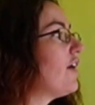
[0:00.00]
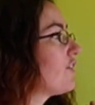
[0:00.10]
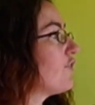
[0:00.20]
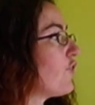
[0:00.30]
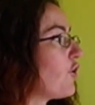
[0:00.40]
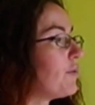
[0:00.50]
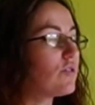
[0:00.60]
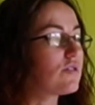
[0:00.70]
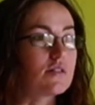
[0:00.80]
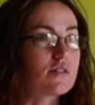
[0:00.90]
The verb in your
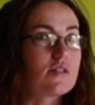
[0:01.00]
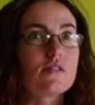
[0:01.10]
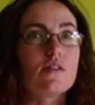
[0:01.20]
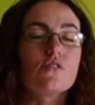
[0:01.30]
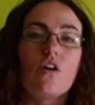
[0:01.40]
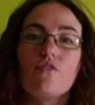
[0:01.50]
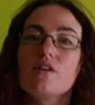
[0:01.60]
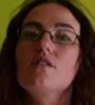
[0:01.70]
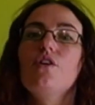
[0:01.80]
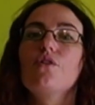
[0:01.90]
sentence is
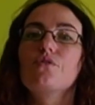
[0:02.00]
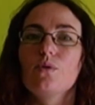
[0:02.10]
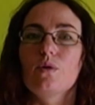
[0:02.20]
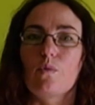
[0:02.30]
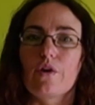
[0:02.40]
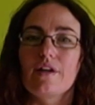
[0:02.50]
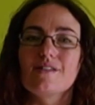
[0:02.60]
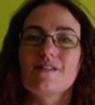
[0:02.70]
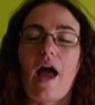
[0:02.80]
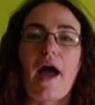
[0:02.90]
obviously your doing word. It is
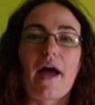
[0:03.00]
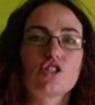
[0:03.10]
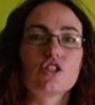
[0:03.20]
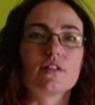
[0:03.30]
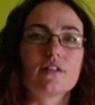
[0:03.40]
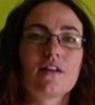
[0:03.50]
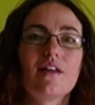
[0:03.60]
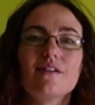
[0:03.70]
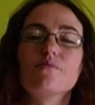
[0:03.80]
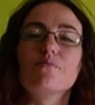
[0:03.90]
the action that
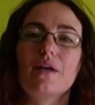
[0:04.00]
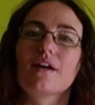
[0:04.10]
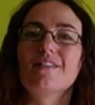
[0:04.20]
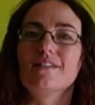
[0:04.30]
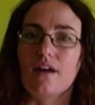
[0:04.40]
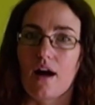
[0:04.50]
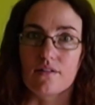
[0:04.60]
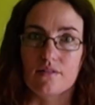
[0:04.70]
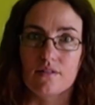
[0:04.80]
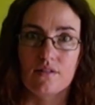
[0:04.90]
is being
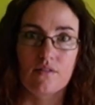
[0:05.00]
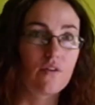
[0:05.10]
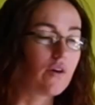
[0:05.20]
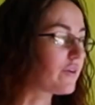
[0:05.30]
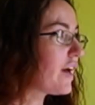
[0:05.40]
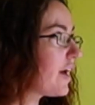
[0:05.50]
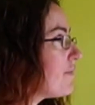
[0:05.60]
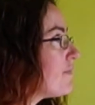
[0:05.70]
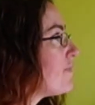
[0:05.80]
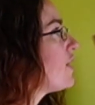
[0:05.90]
done. Okay?
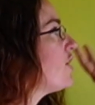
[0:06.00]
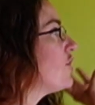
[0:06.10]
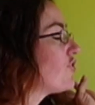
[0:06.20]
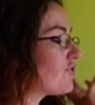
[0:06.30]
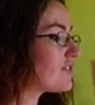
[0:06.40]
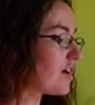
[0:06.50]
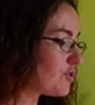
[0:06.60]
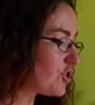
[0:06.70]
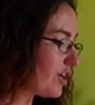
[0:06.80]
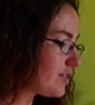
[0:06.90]
Your
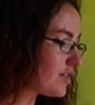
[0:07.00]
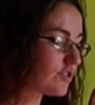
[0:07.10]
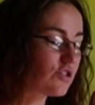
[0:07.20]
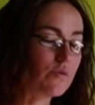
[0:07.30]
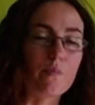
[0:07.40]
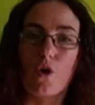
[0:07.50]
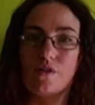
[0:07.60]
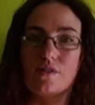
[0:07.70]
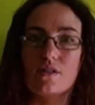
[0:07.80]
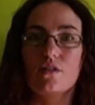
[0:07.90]
subject is the
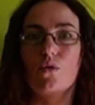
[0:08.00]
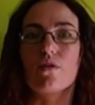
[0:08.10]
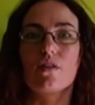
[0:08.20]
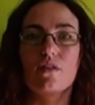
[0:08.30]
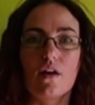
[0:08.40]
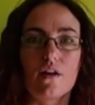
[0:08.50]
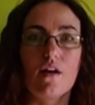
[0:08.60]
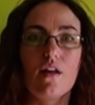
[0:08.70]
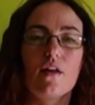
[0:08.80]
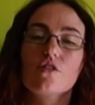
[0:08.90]
person or thing
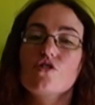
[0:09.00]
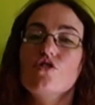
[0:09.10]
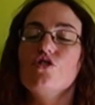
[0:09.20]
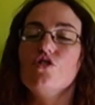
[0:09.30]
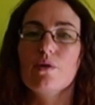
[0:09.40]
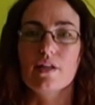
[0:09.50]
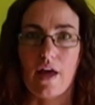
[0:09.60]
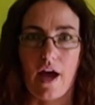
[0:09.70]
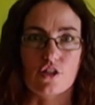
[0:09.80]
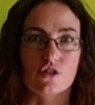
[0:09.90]
that is doing the
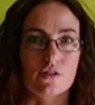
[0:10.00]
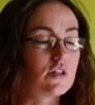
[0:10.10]
action.